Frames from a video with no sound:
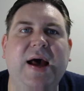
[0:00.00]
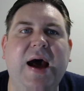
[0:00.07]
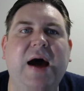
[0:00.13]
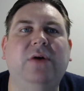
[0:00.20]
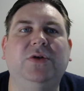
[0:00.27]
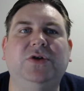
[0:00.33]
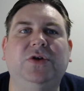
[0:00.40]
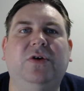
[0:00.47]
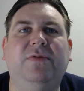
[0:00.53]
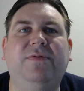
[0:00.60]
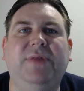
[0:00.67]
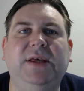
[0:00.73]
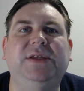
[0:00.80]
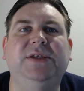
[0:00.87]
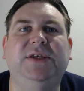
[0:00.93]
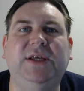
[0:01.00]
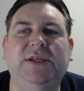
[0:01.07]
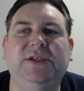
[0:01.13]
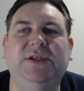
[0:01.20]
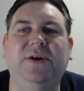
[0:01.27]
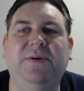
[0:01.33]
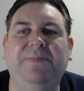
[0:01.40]
out of this
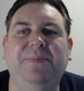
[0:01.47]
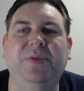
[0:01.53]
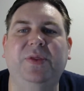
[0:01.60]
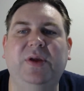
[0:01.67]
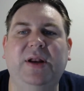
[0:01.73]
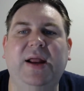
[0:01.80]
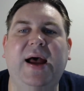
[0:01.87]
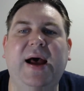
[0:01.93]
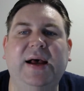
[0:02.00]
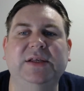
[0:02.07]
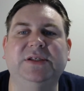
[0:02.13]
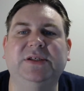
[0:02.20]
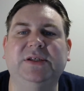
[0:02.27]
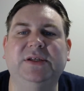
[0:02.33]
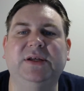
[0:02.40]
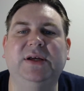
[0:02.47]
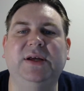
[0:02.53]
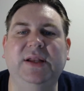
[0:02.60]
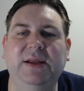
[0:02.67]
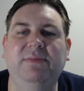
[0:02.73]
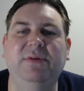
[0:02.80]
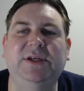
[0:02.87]
system that has
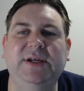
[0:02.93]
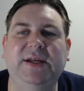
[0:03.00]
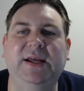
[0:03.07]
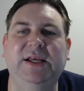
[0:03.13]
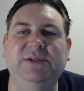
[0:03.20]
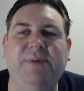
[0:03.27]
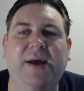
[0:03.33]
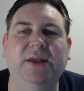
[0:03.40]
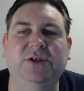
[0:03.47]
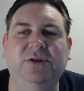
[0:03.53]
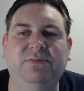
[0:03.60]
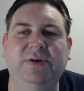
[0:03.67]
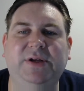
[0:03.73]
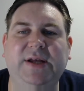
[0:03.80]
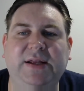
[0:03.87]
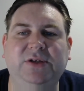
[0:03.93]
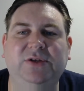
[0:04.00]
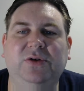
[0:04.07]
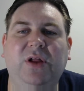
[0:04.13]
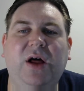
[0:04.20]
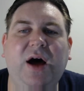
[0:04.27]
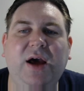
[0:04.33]
limited expansion
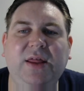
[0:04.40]
potential.